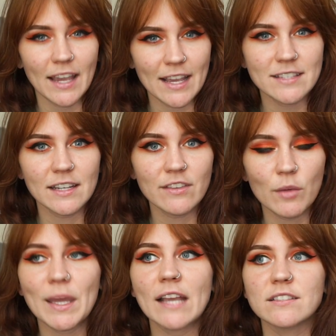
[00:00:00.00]
Is any of
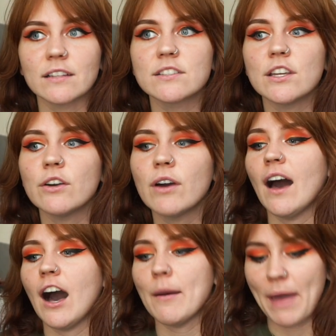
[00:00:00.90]
that making sense to you?
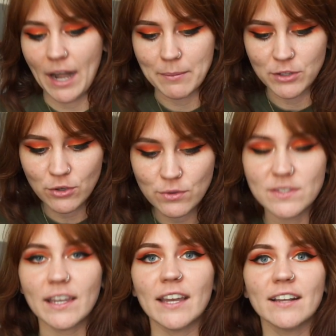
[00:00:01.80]
Um, and I'm
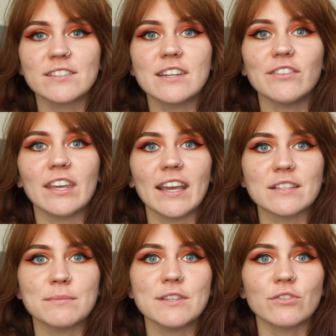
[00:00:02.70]
using Stephen
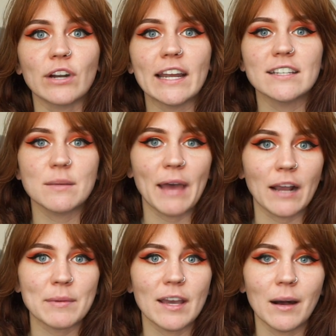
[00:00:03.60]
King's Misery to
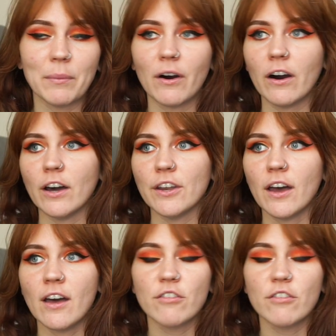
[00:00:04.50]
back me up on